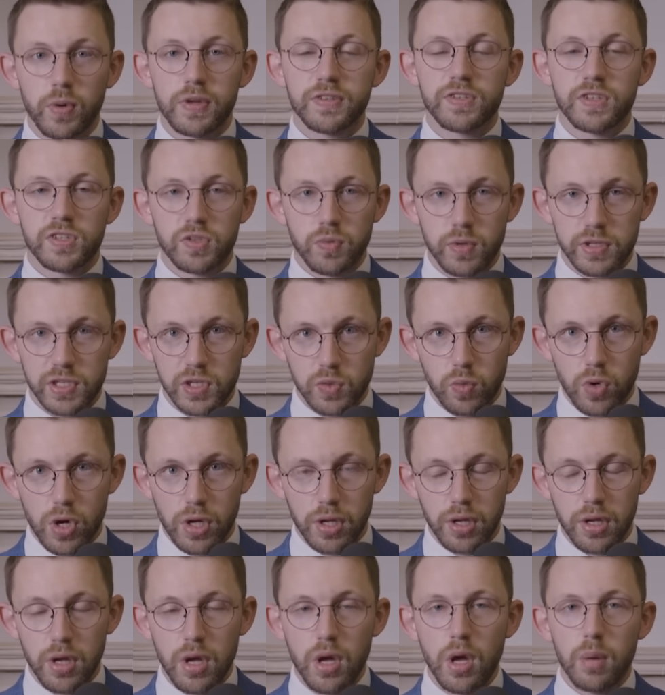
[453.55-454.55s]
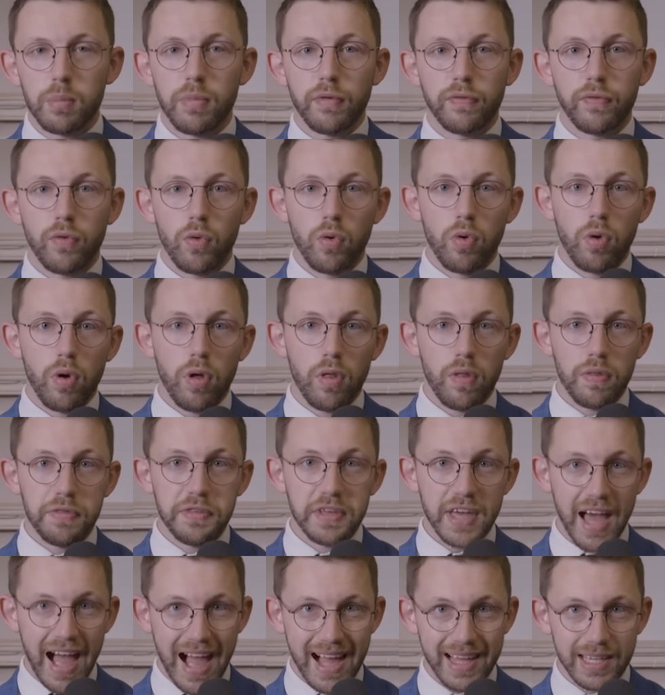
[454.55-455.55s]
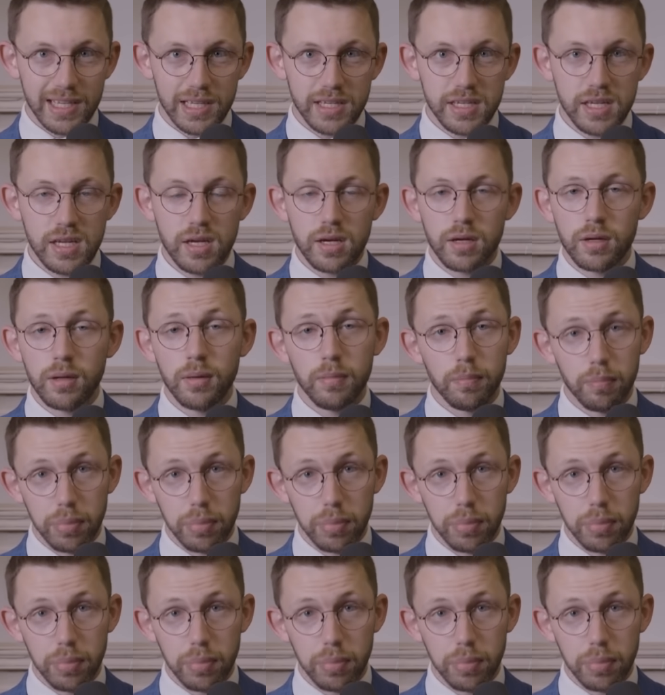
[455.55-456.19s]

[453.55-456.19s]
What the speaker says: 2021, before the Attlee,